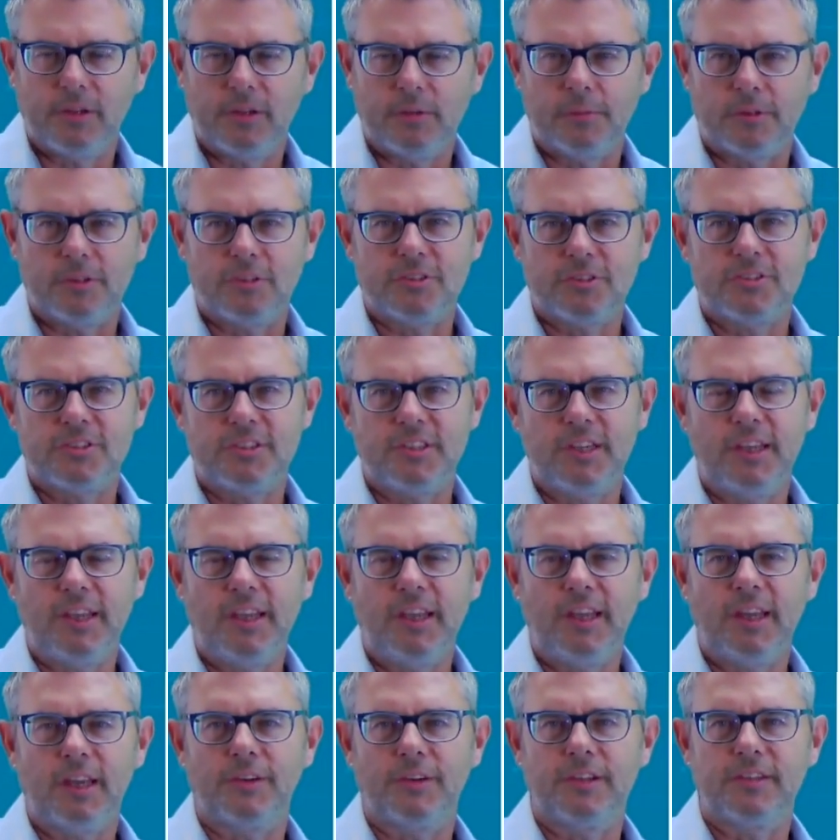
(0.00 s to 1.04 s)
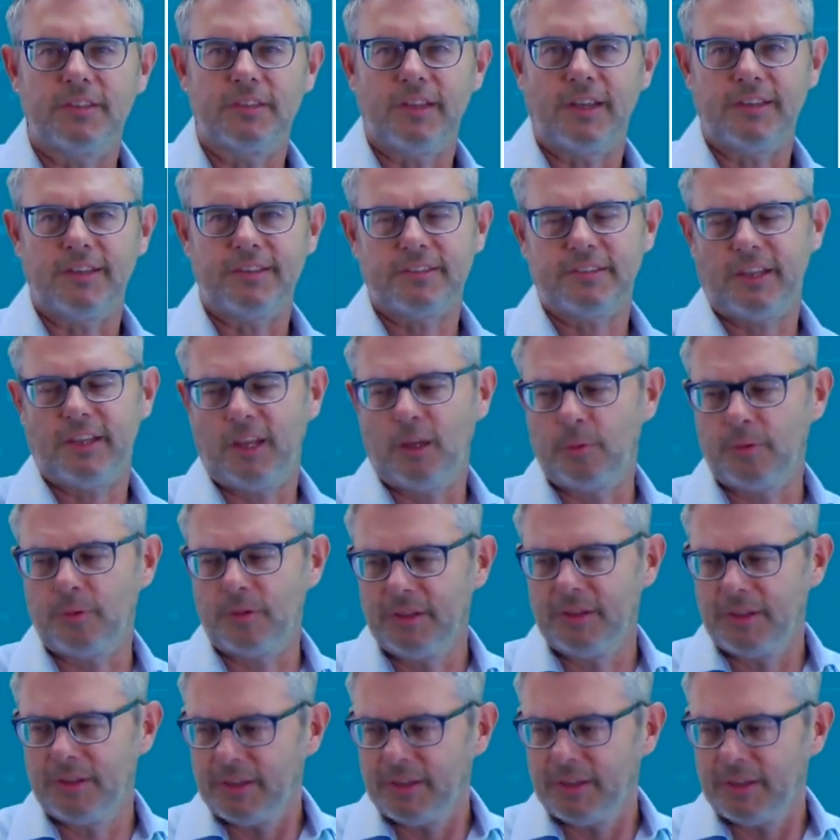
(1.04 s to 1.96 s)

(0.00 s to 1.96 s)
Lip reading: What you see here is a nice table